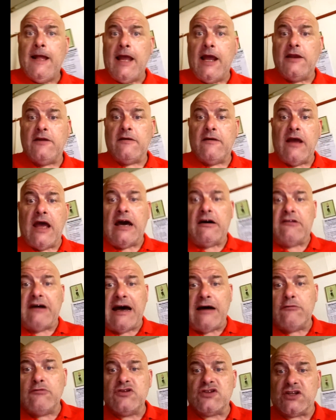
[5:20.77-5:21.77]
and
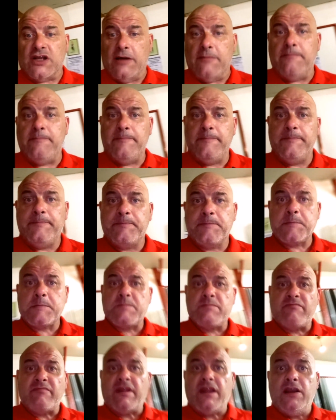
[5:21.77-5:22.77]
allows them
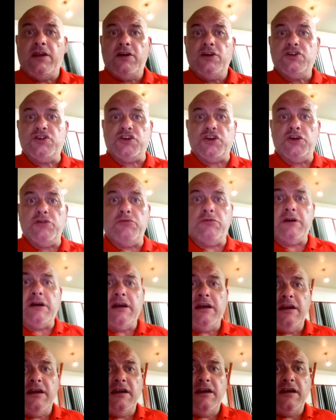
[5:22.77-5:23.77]
to
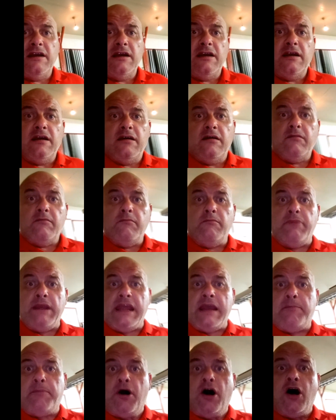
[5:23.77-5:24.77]

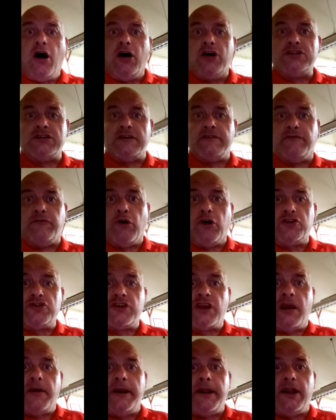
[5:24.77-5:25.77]
be a part of what's
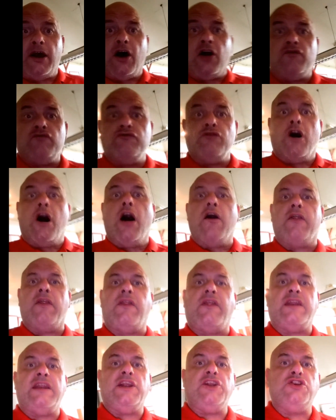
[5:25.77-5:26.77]
going on, rather
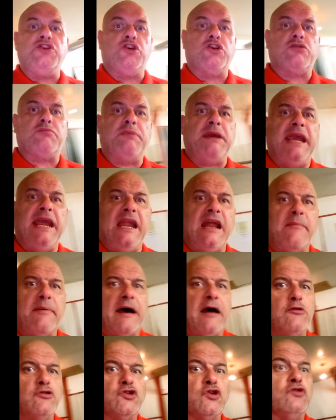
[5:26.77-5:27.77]
than it just being
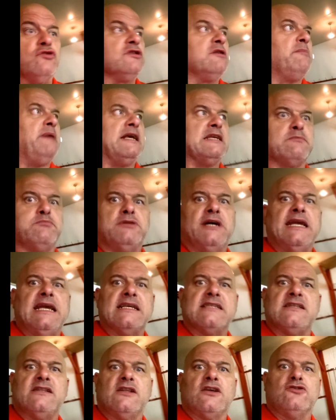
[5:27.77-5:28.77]
about all the best
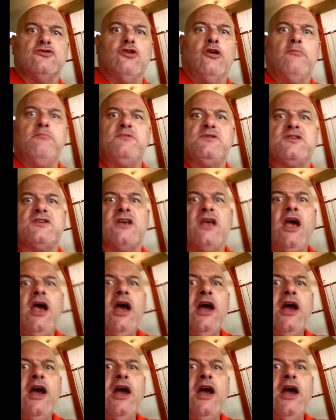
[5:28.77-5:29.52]
players in the clubs